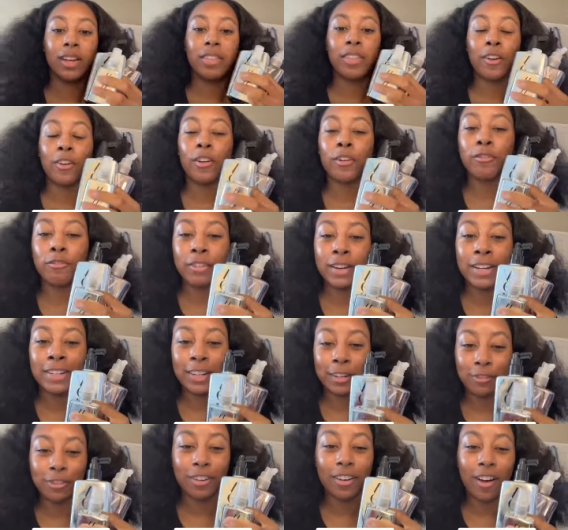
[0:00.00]
There are three
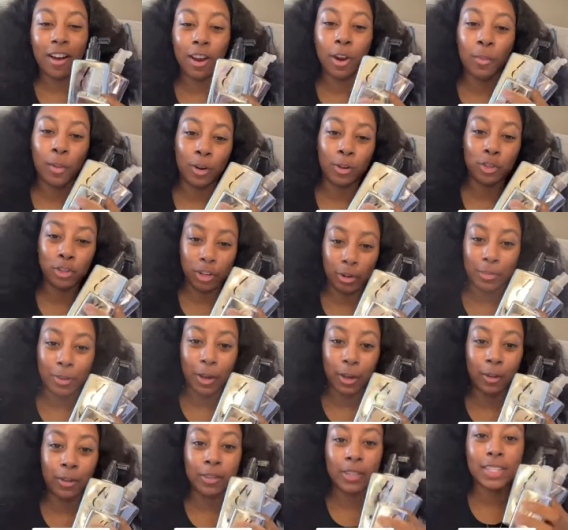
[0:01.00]
different Color Wow Dream
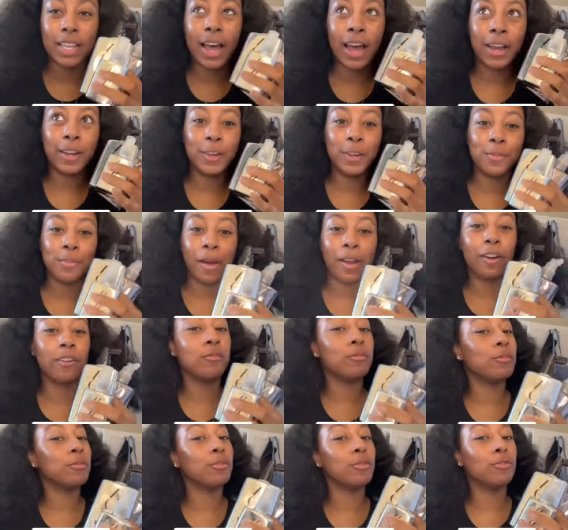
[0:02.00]
coats and you might have
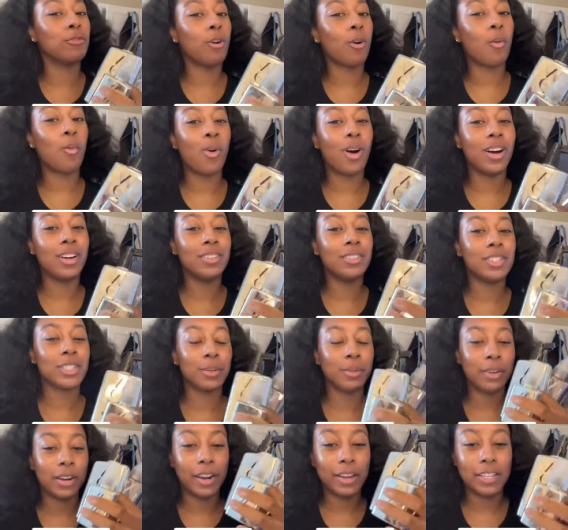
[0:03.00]
bought the wrong one, so
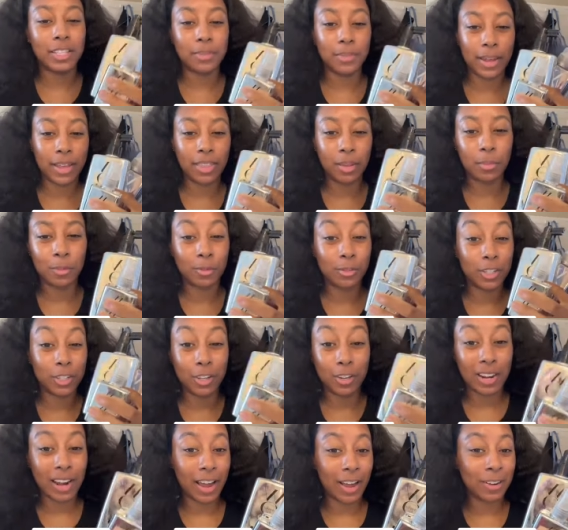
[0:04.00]
I'm going to explain them all to
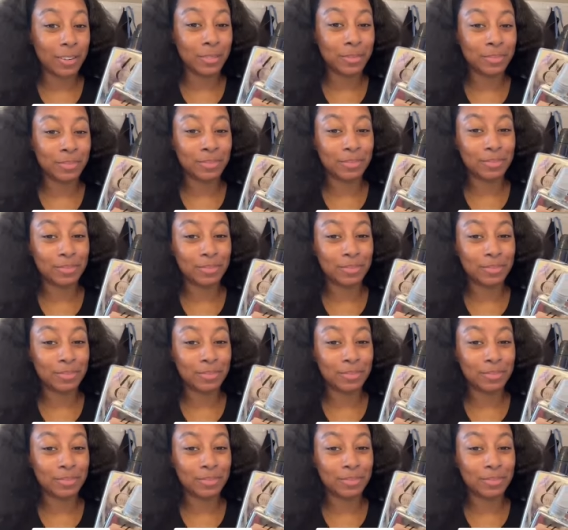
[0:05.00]
you now.